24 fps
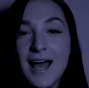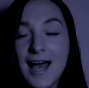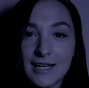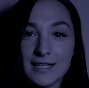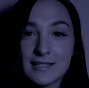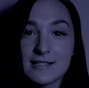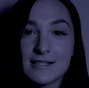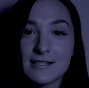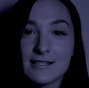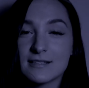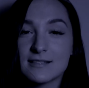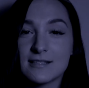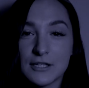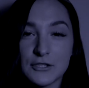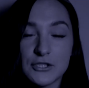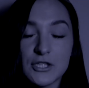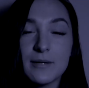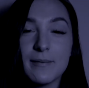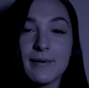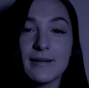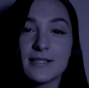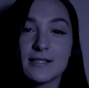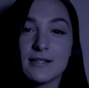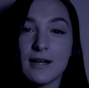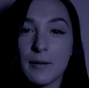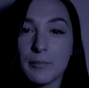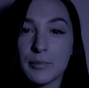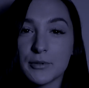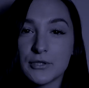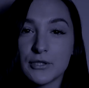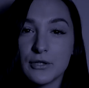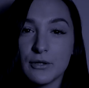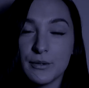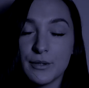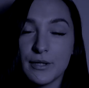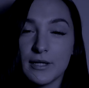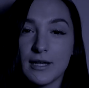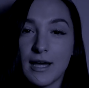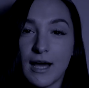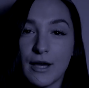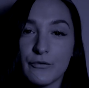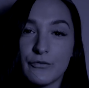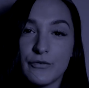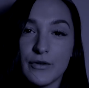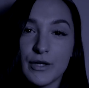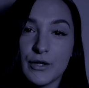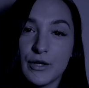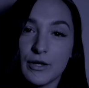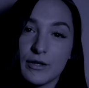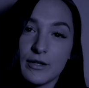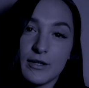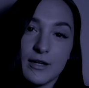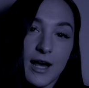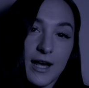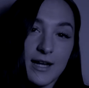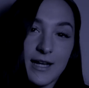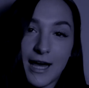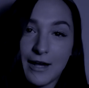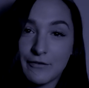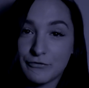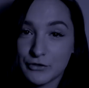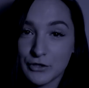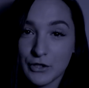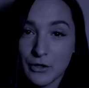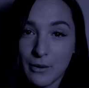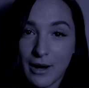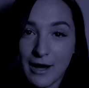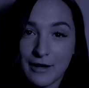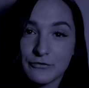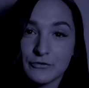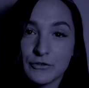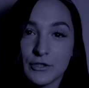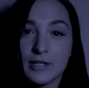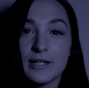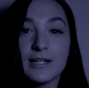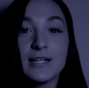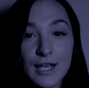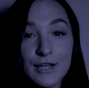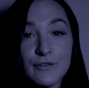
It's such an amazing opportunity. I figured I'd have to go after it.